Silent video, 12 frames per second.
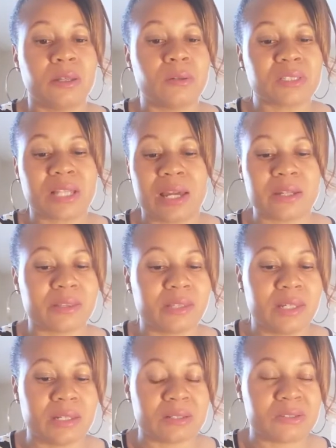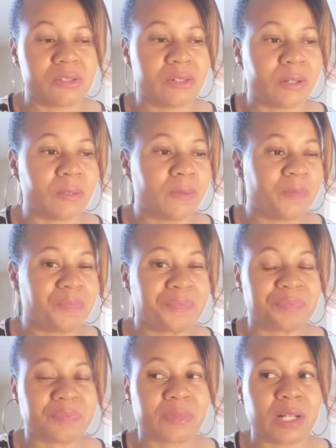those kind of things you know
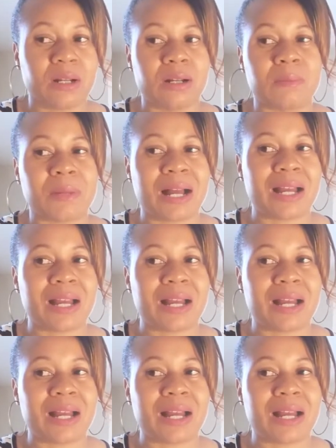um